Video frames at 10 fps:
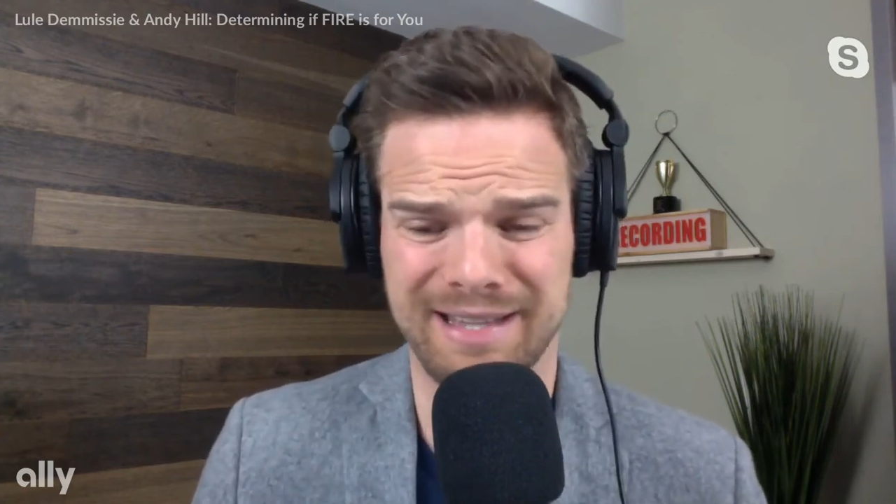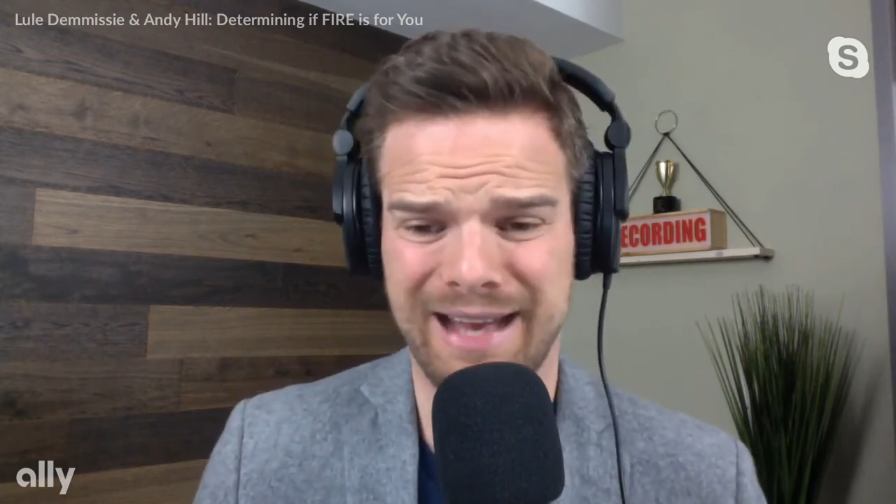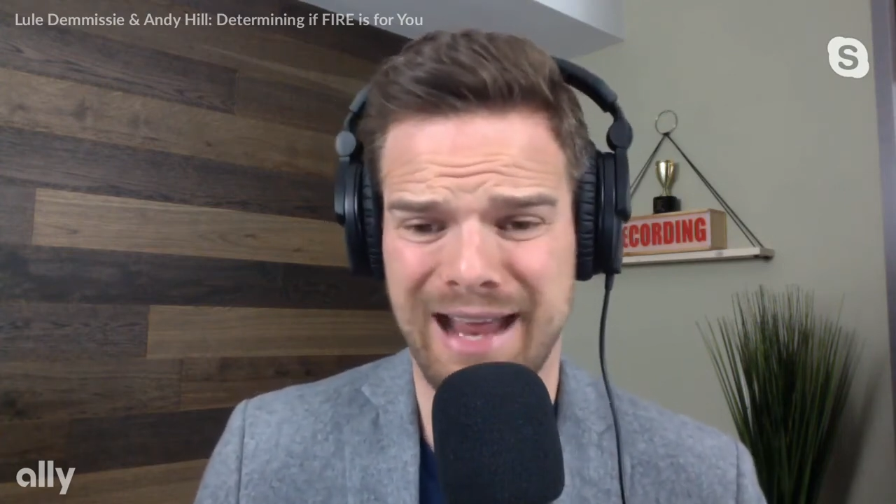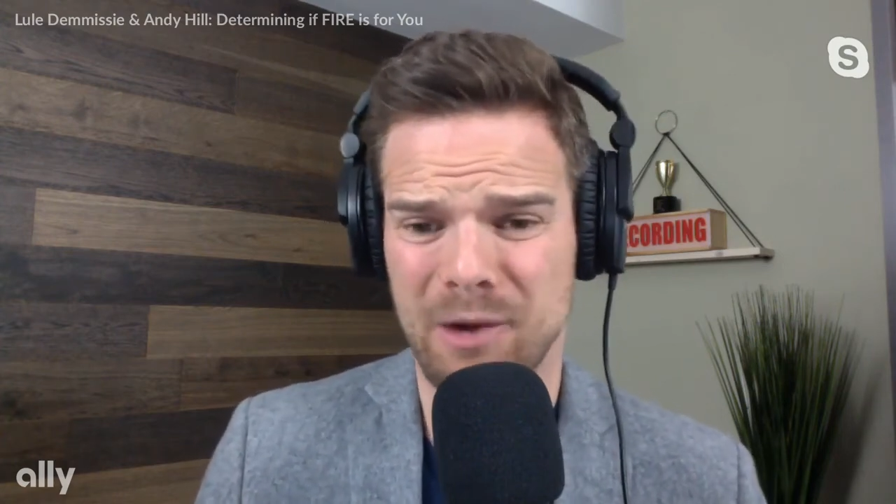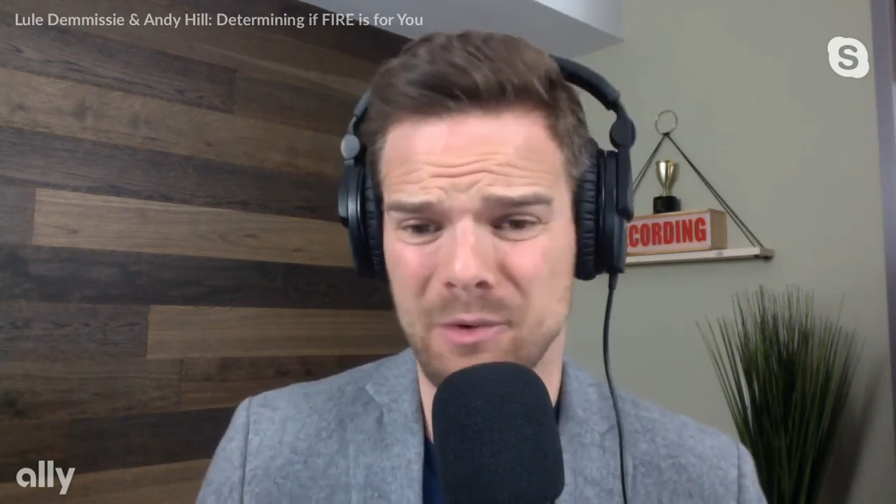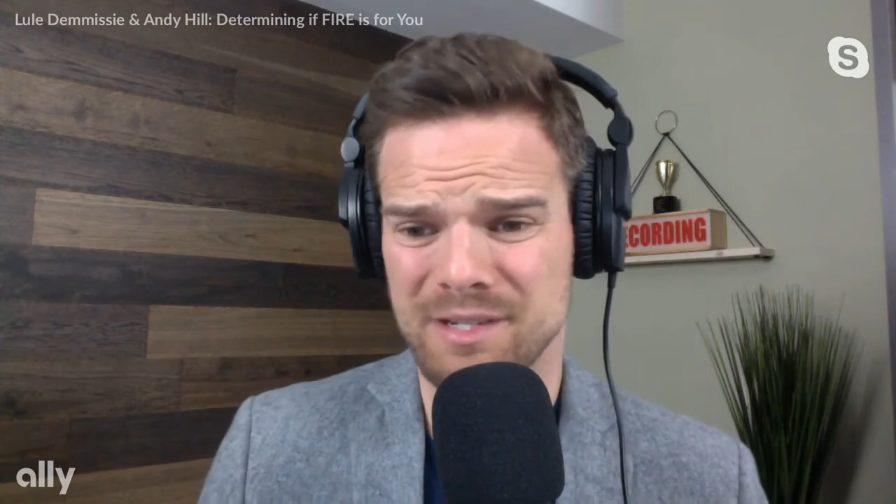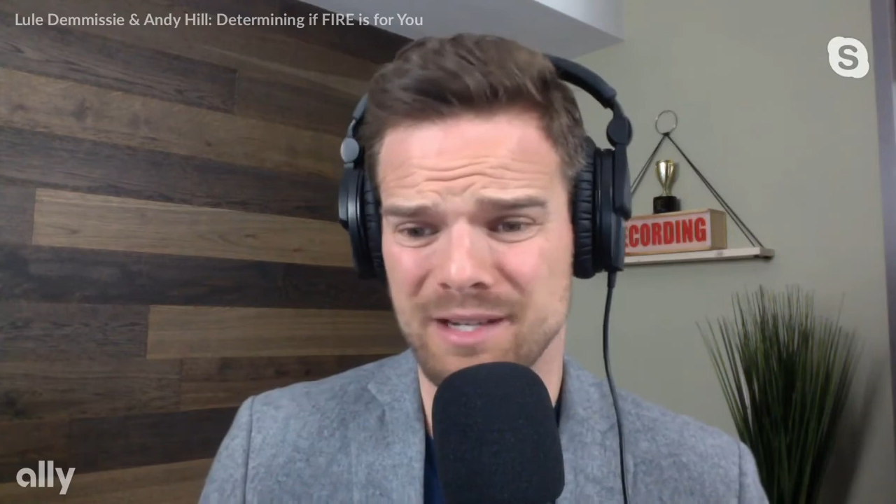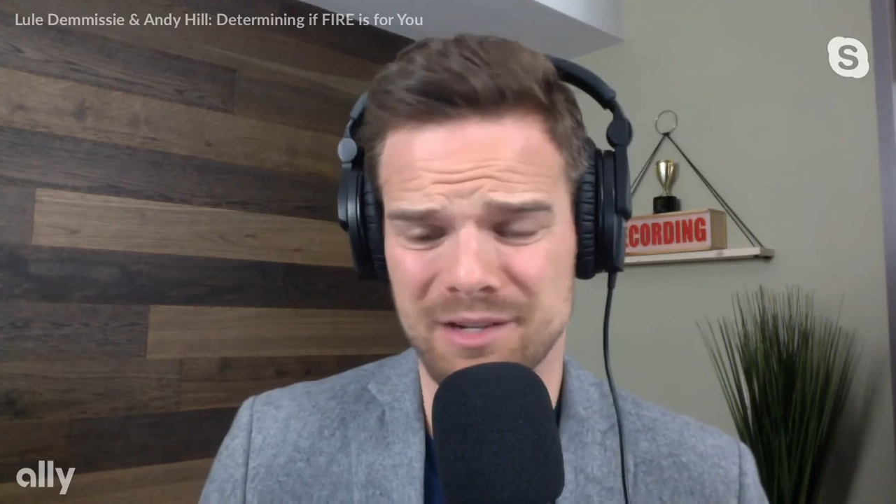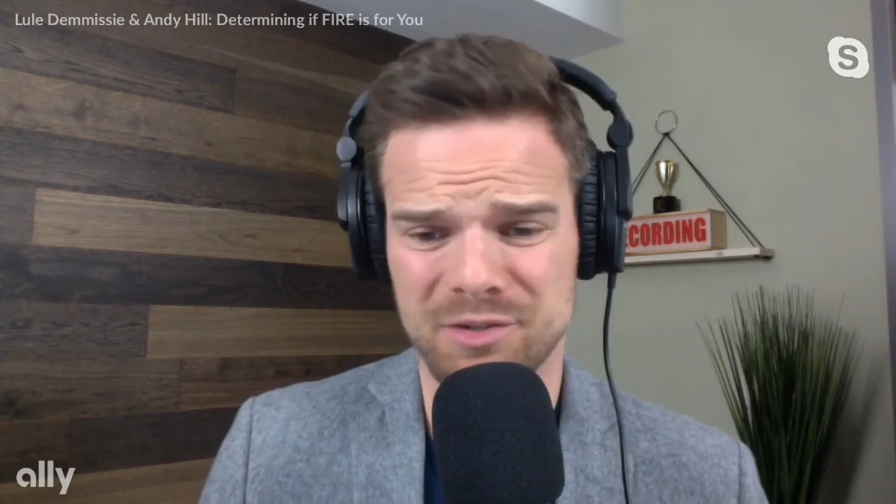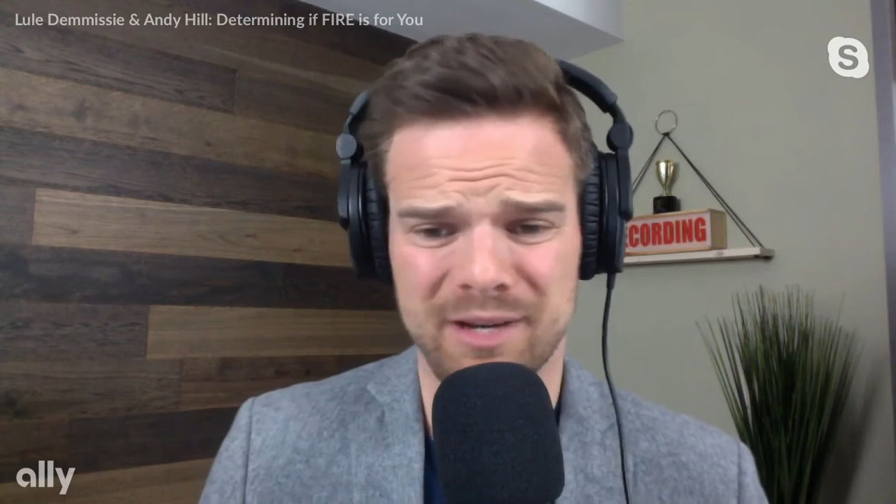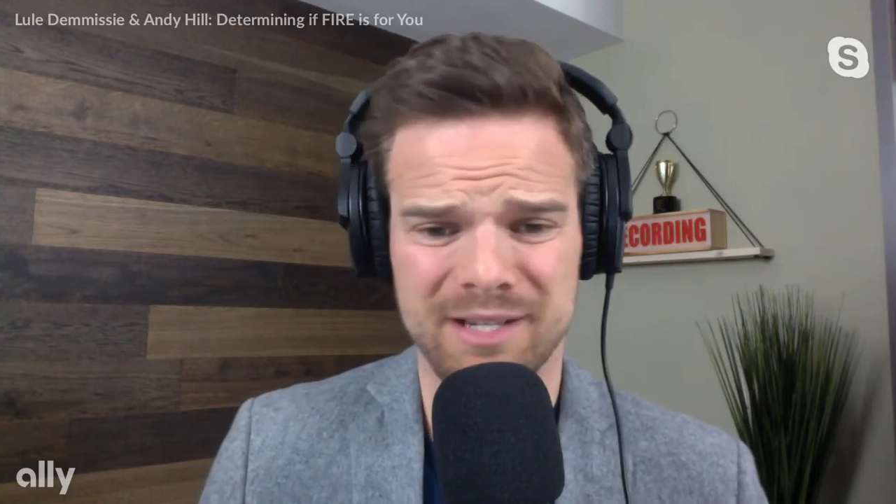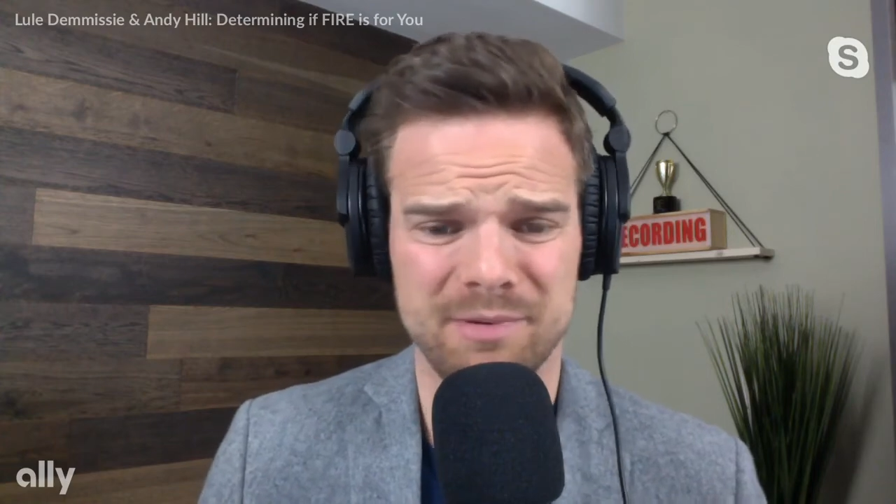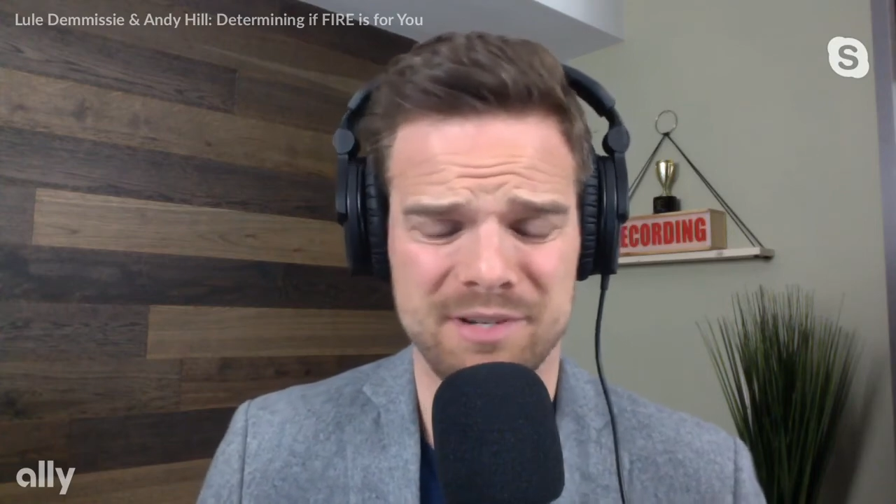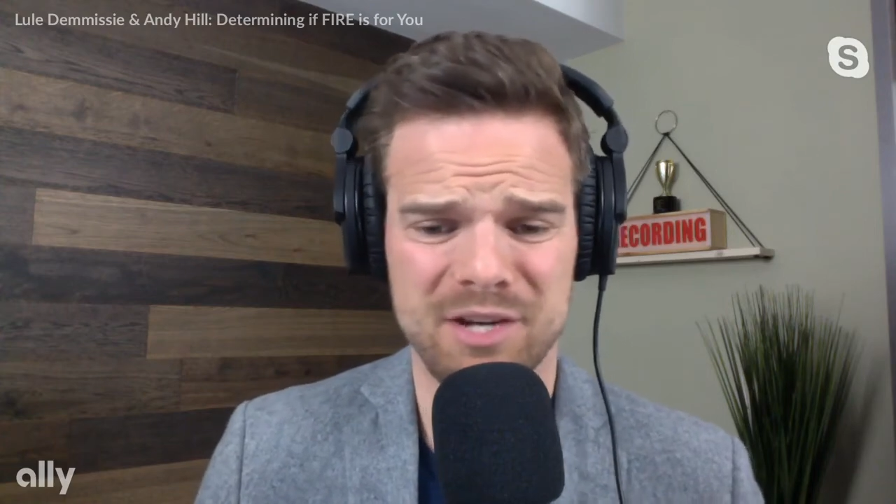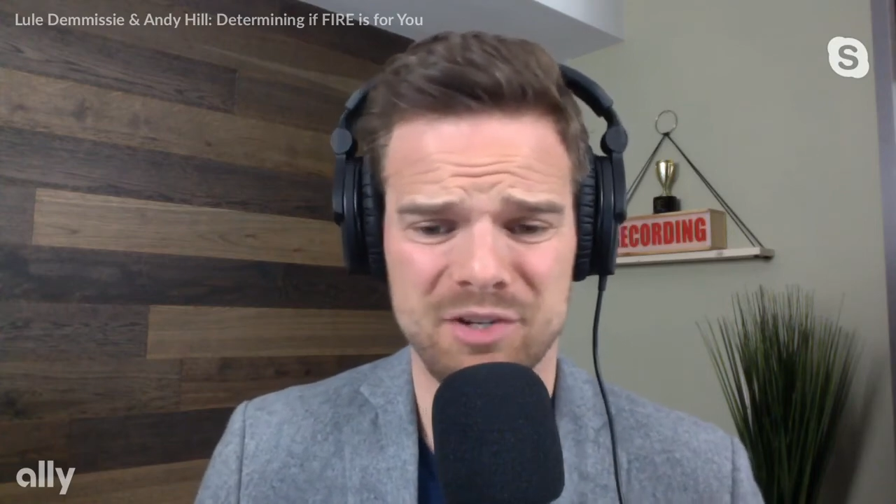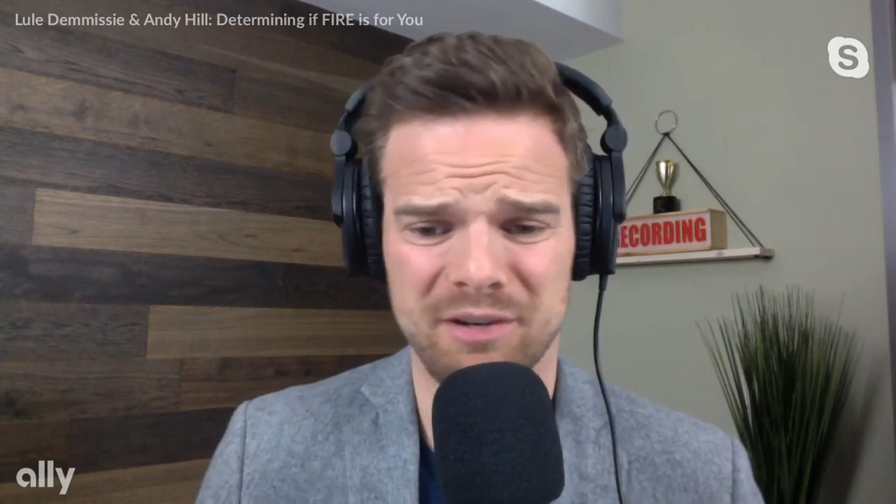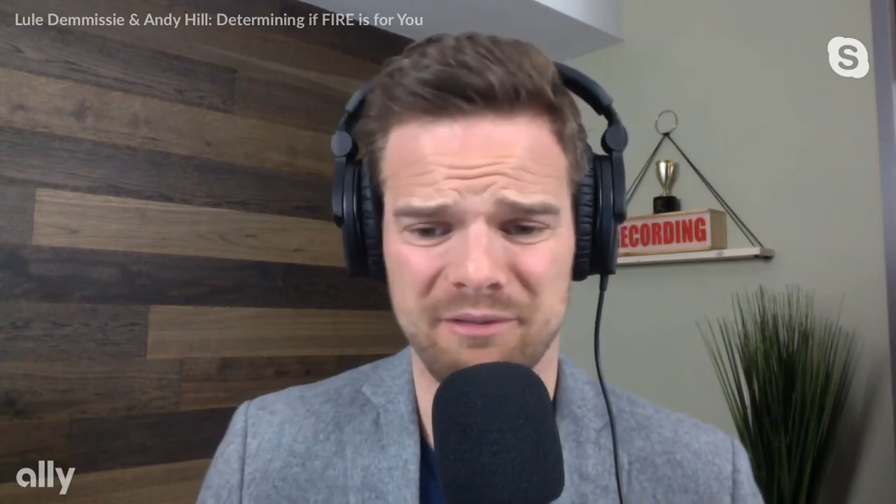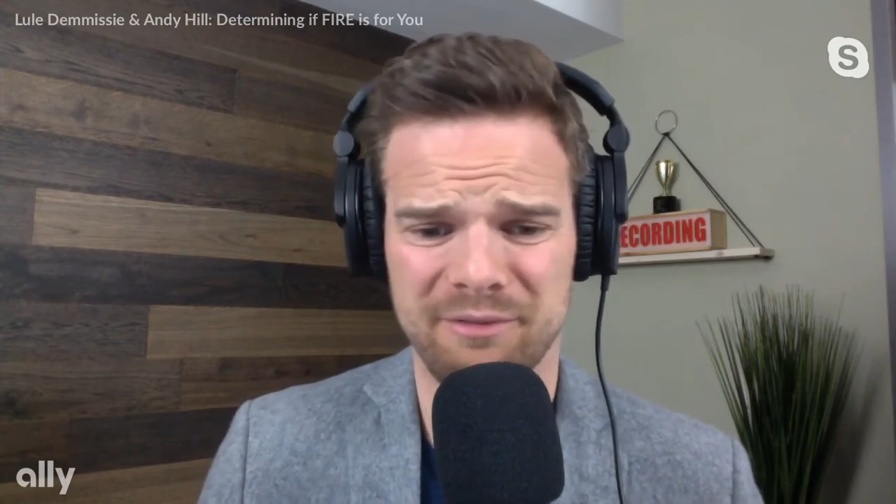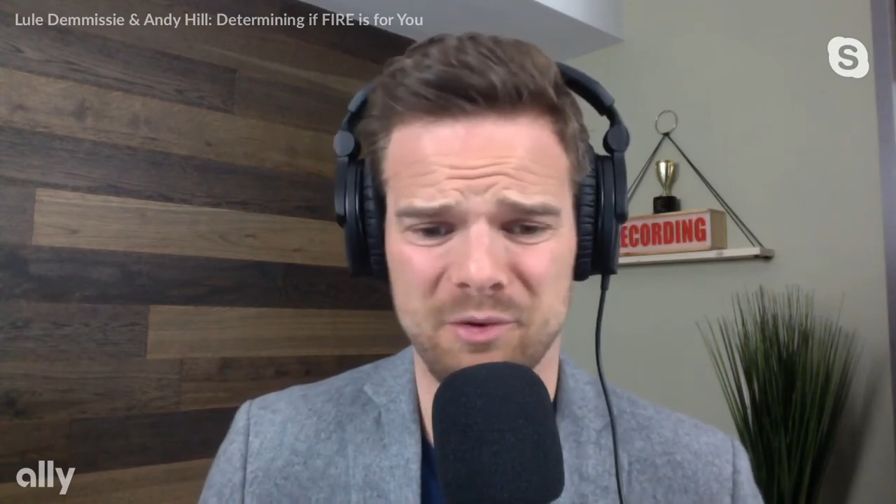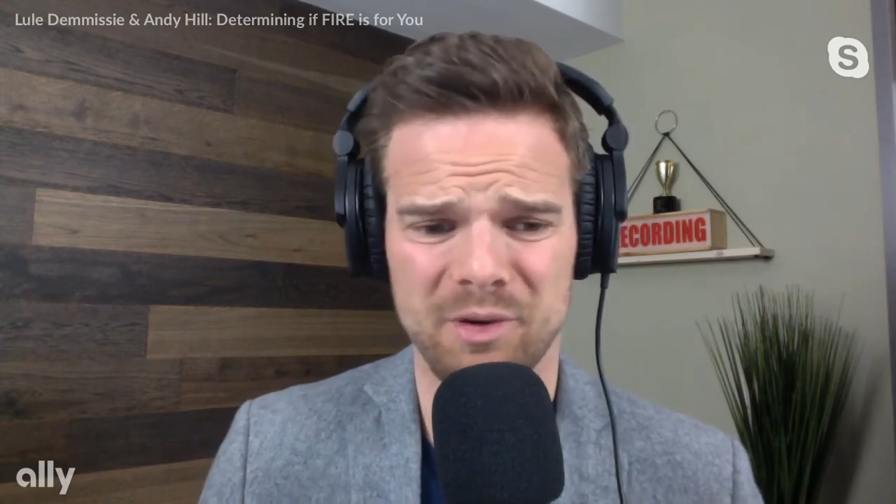like housing and transportation and
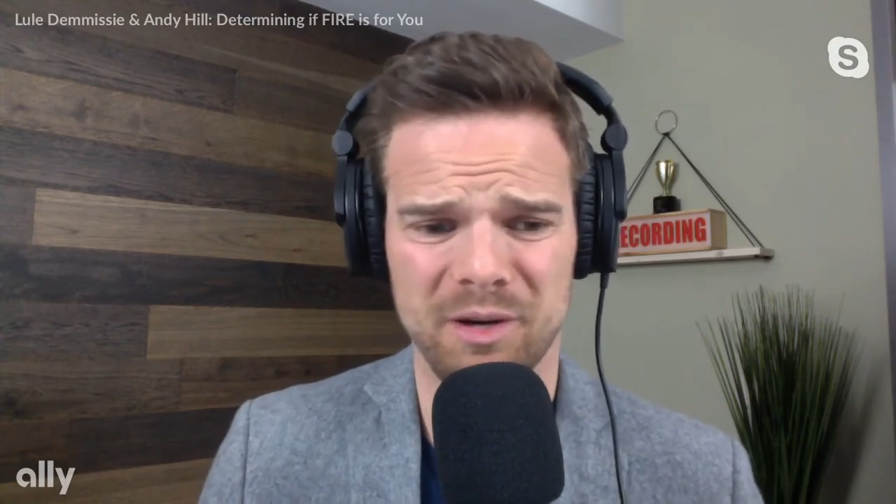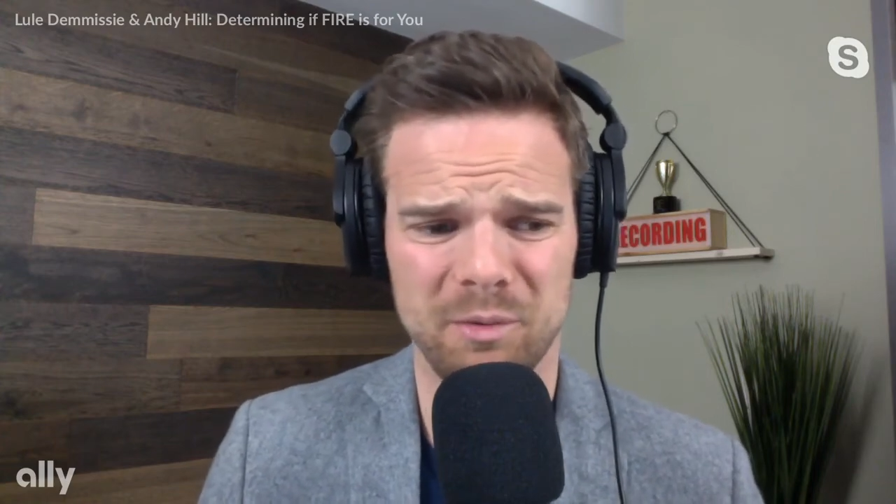food,